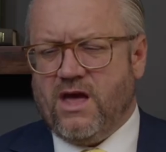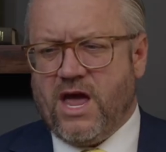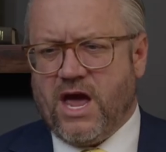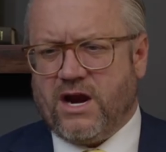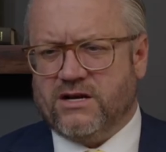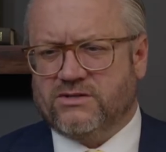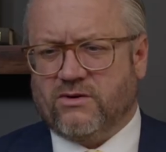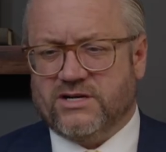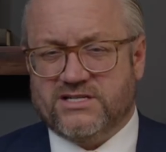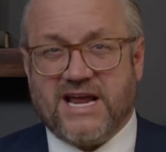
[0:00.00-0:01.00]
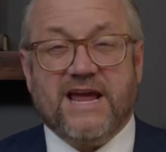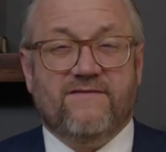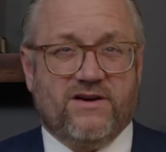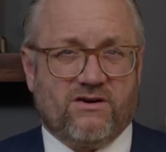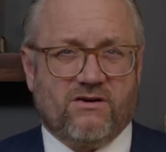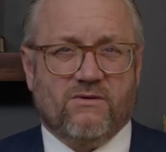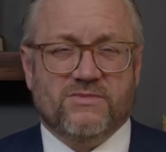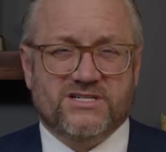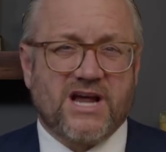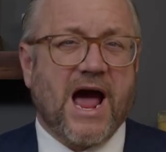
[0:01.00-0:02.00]
and a sort of savior or
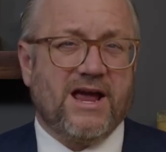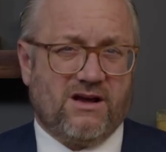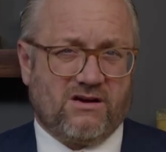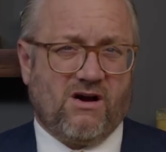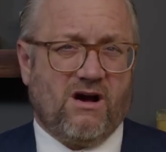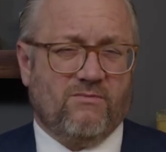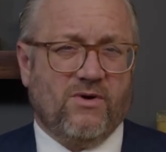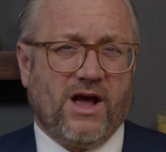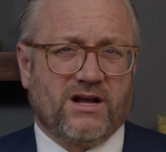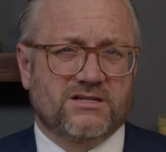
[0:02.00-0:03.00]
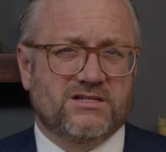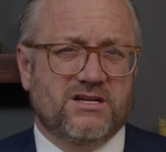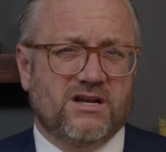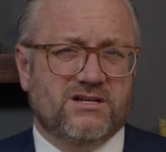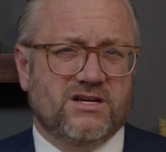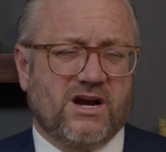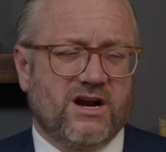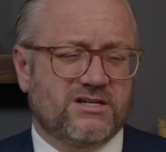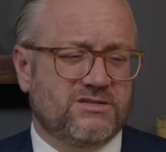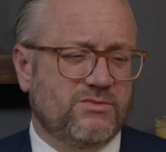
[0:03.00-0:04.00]
messiah complex to, to kind
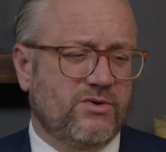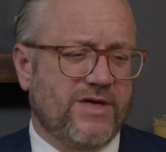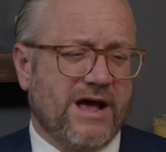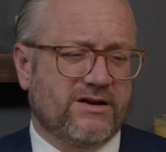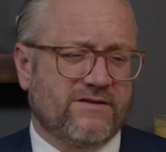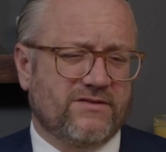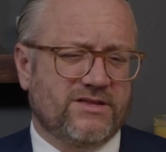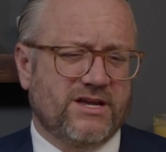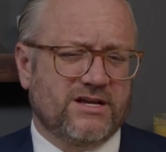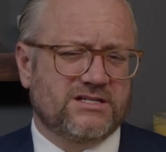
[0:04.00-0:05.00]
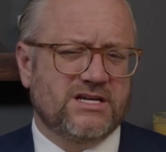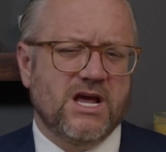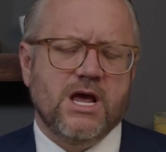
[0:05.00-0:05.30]
of smooth out different things.